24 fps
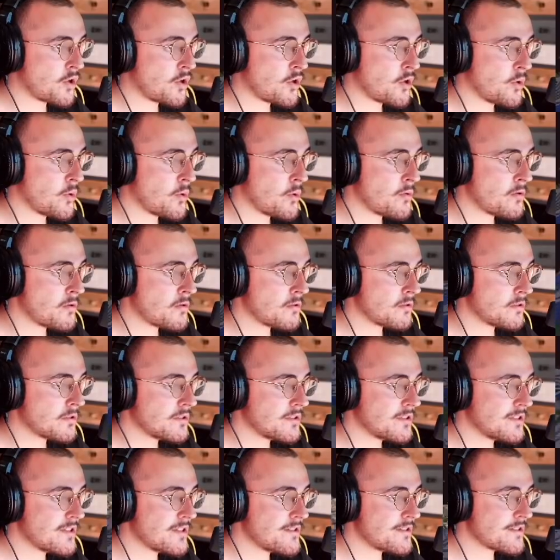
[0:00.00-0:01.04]
cure
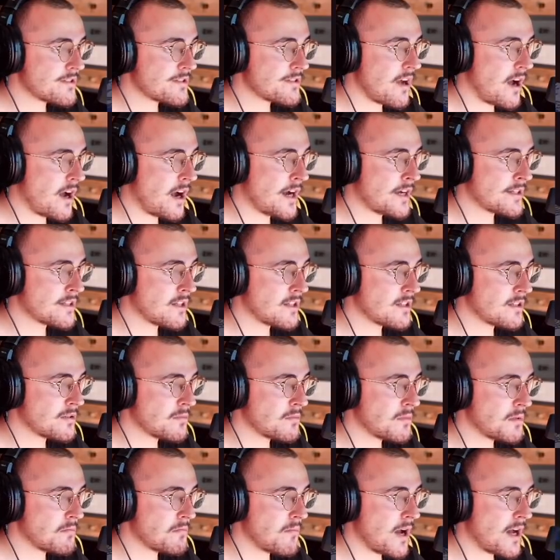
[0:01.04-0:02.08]
this side a little
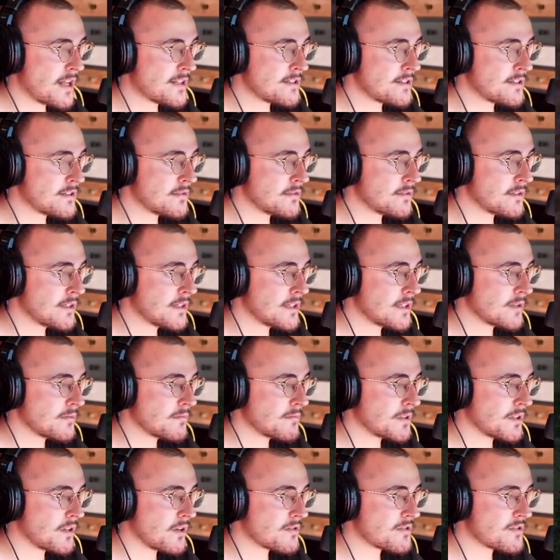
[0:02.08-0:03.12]
bit better,
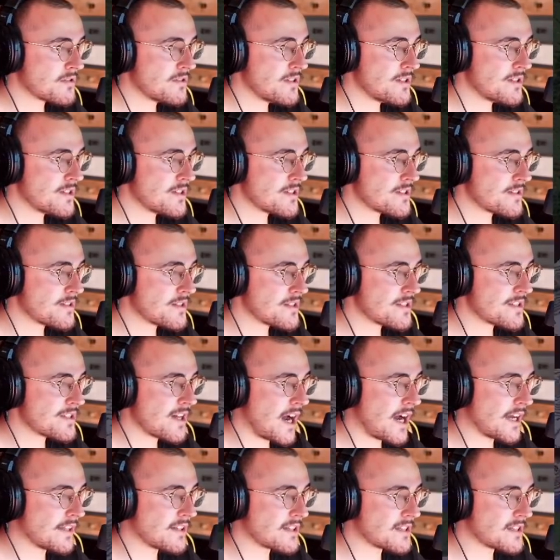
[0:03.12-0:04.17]
because this is the side